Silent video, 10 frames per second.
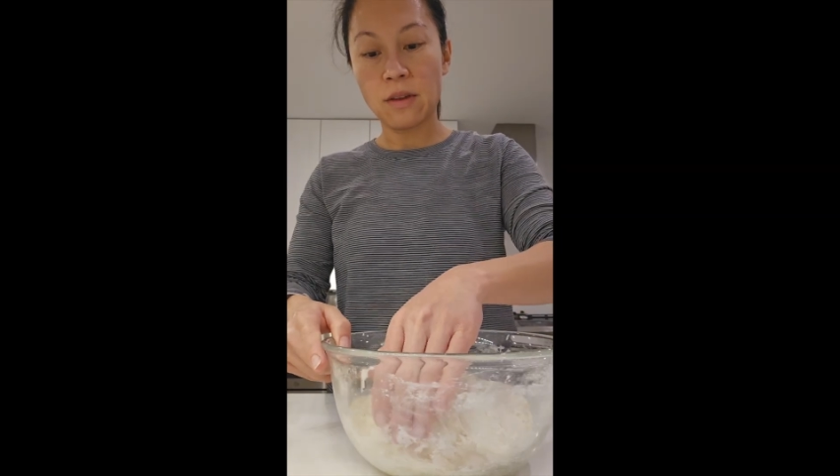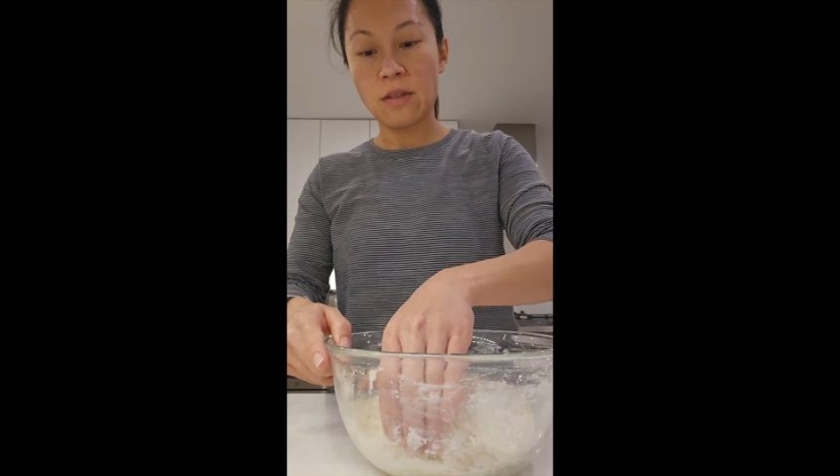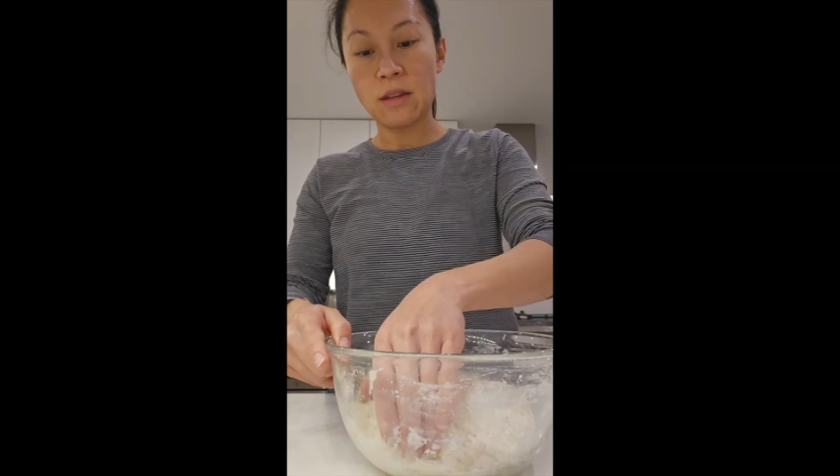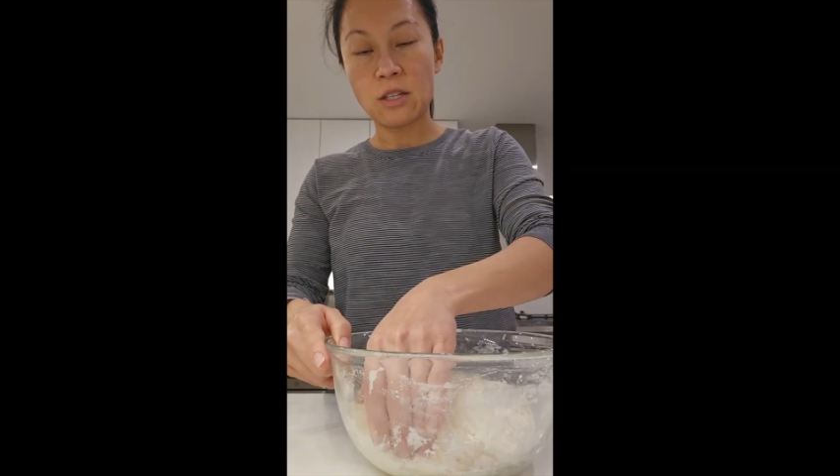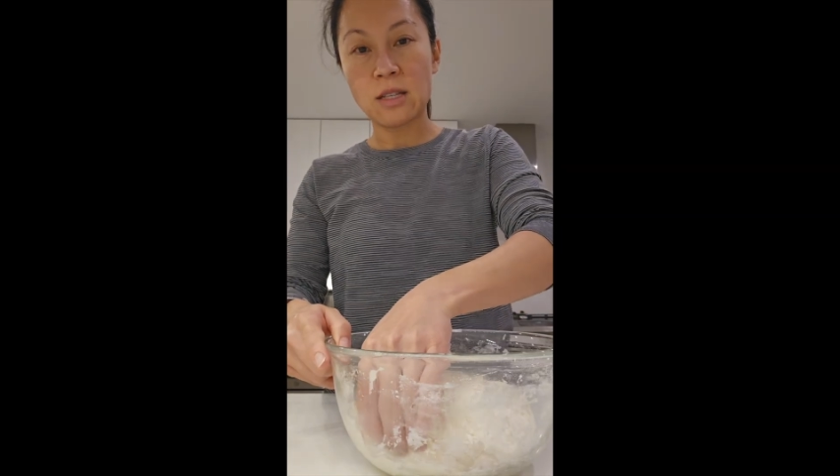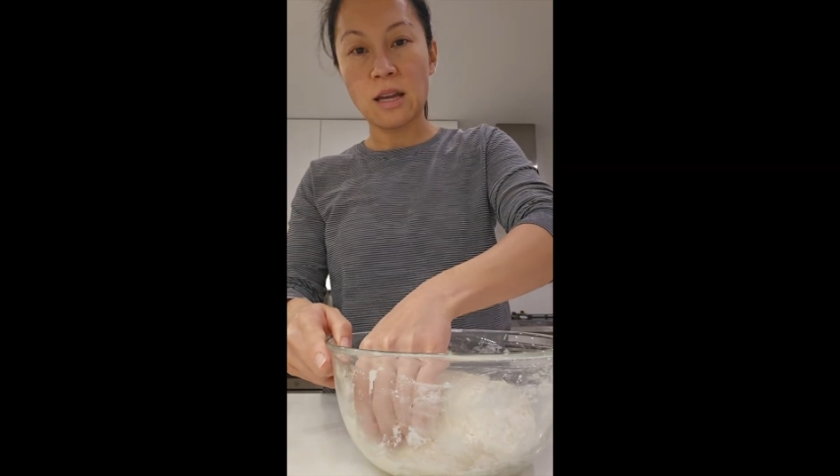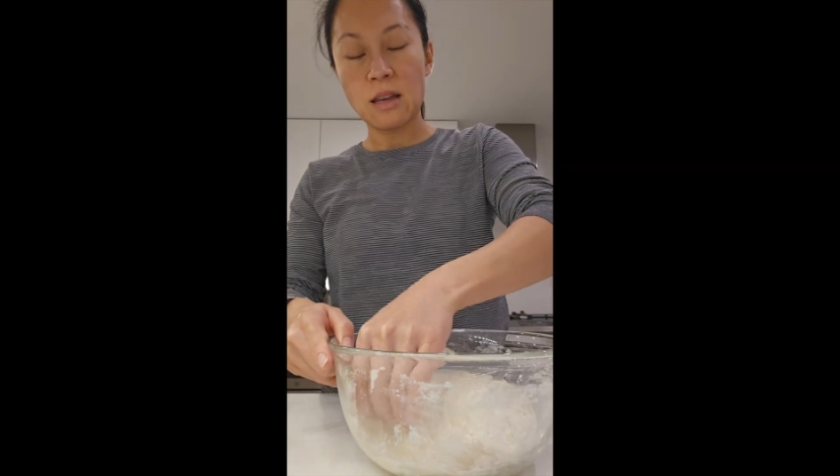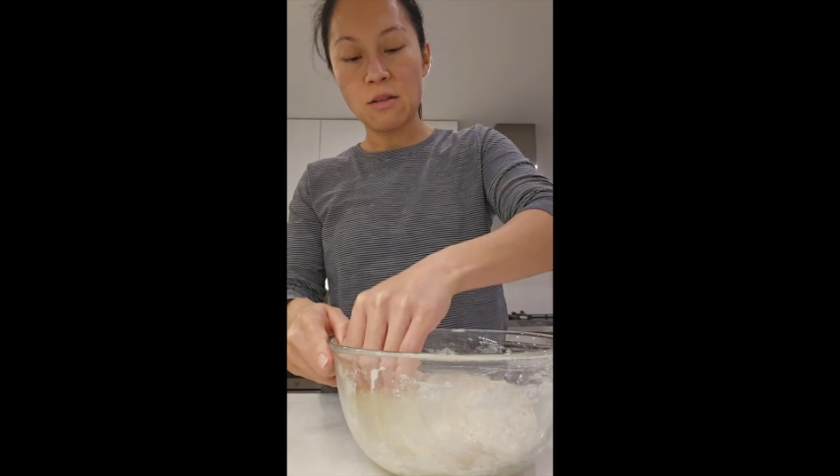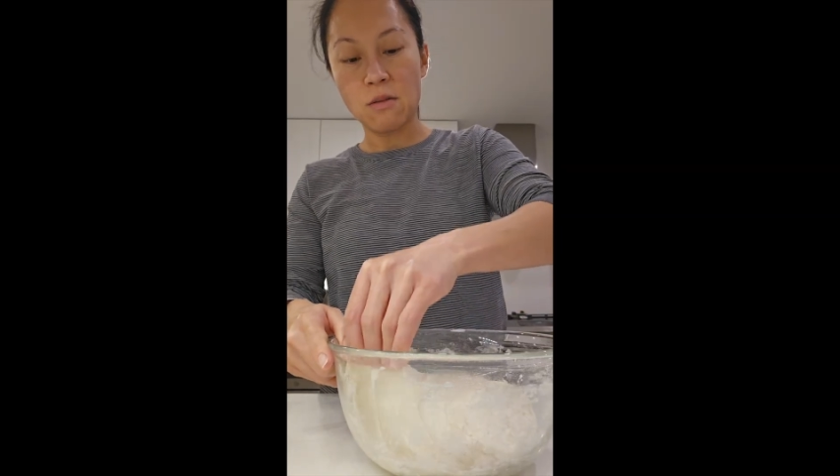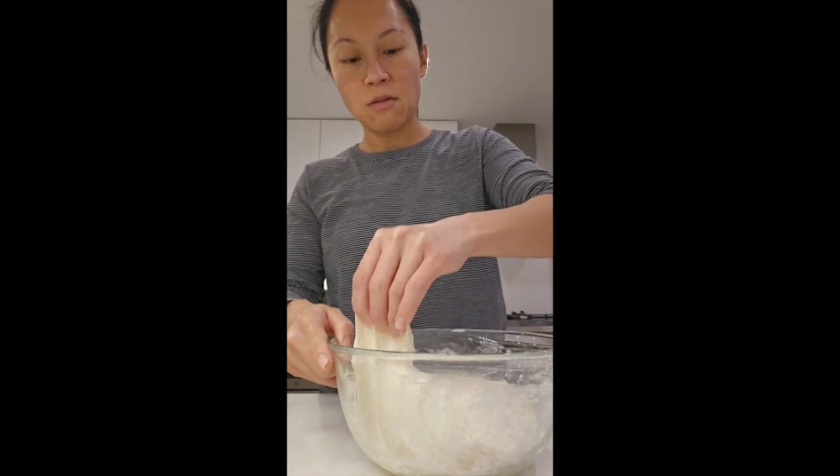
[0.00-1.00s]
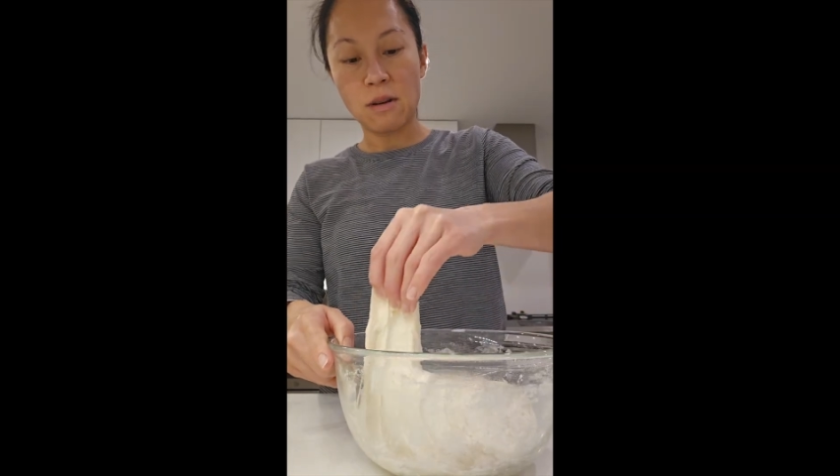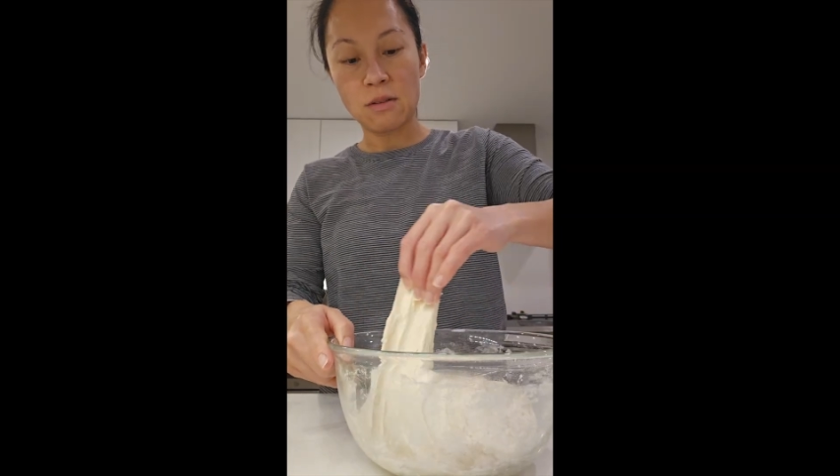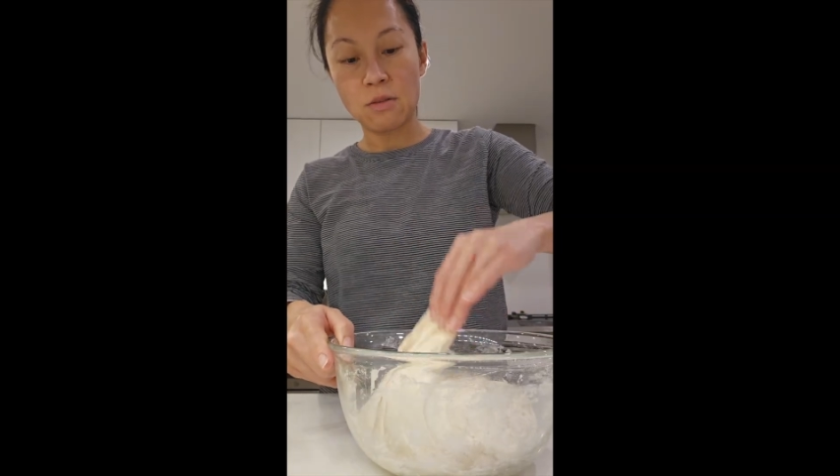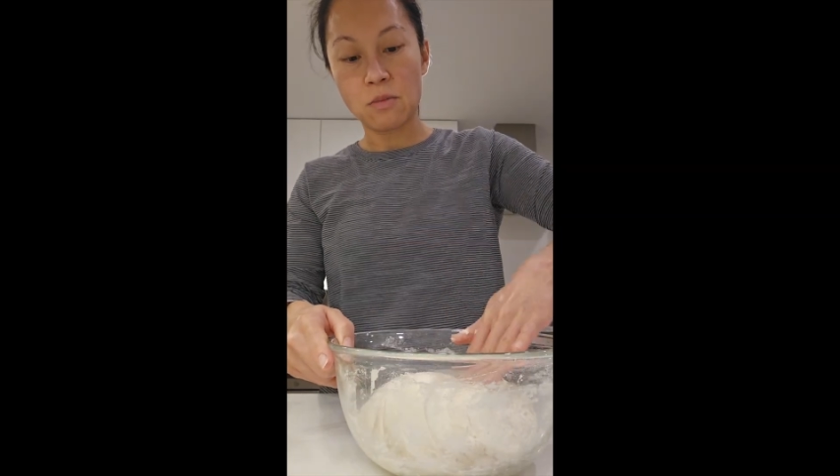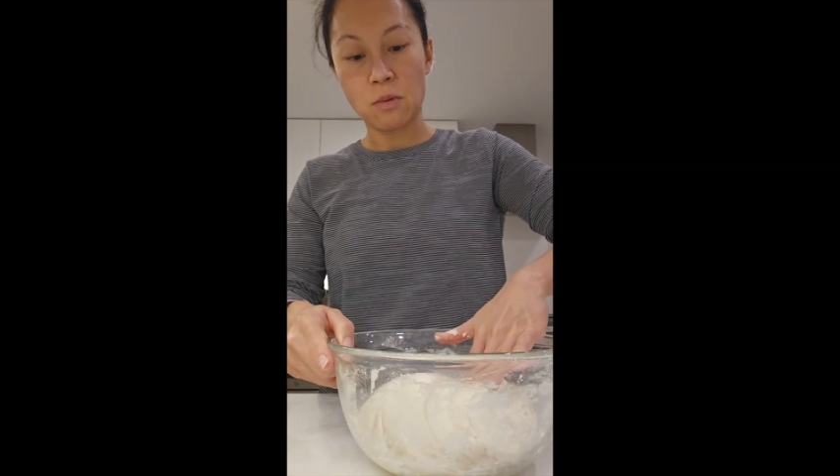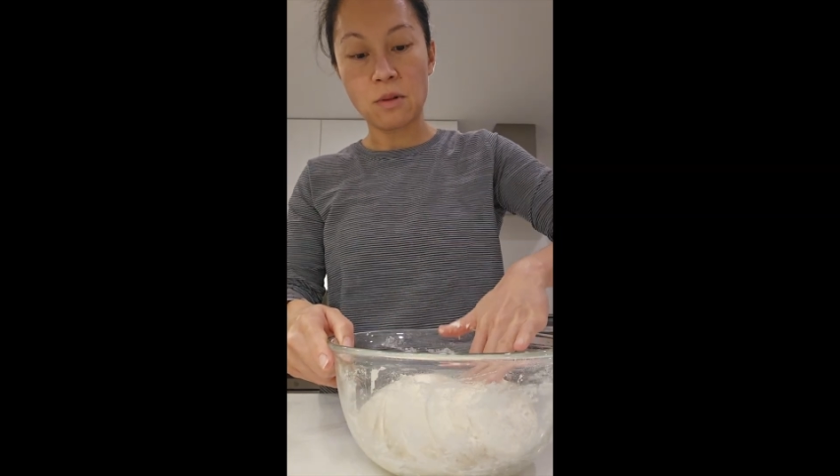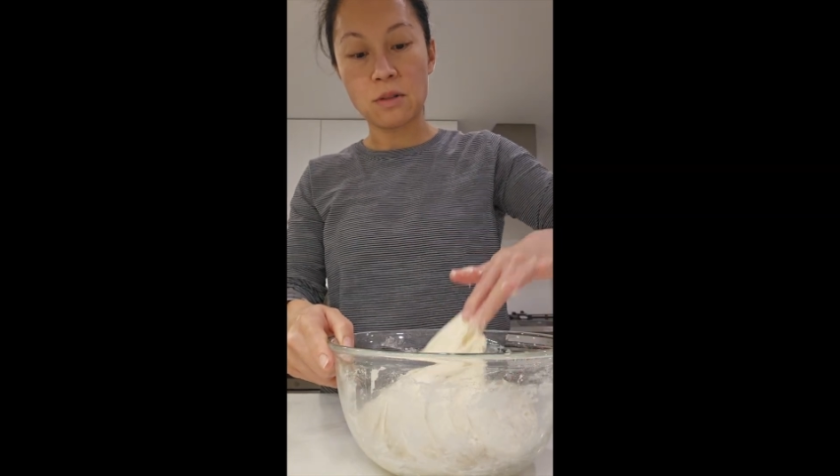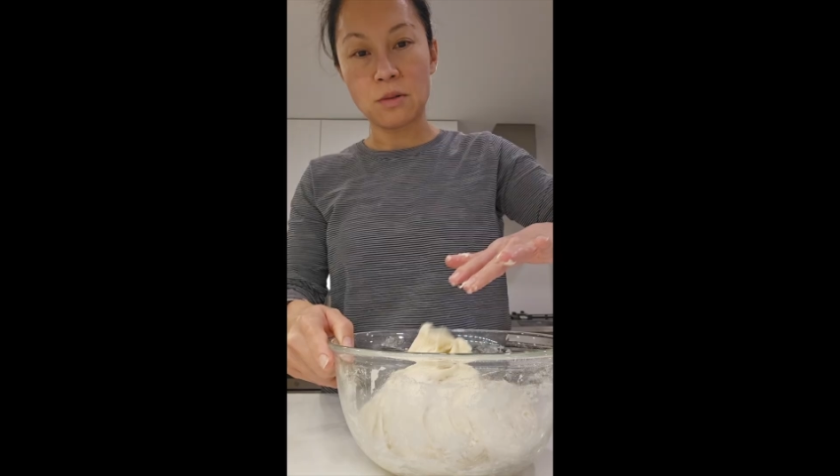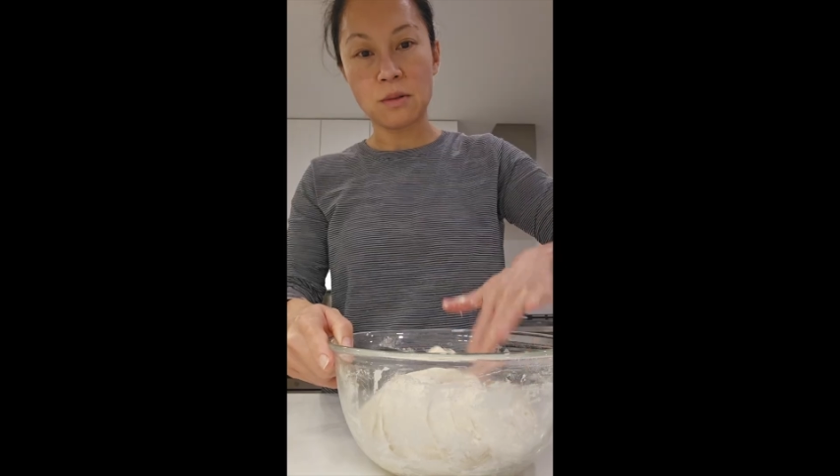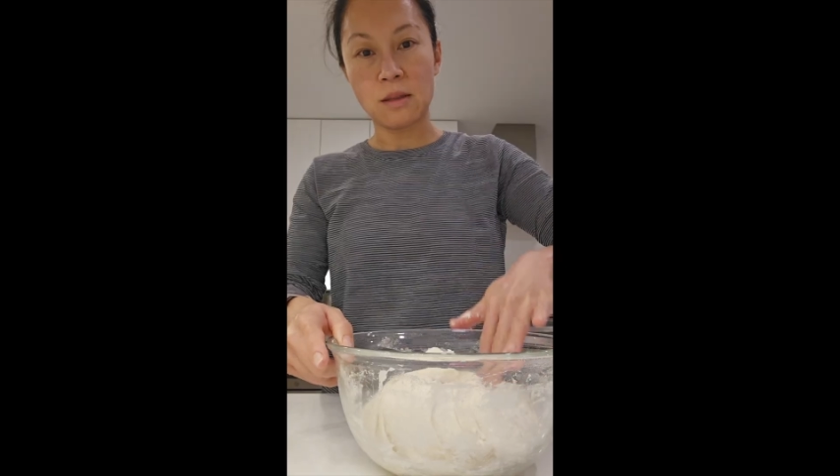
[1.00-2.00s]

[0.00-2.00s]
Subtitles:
and then just kind of go around your bowl and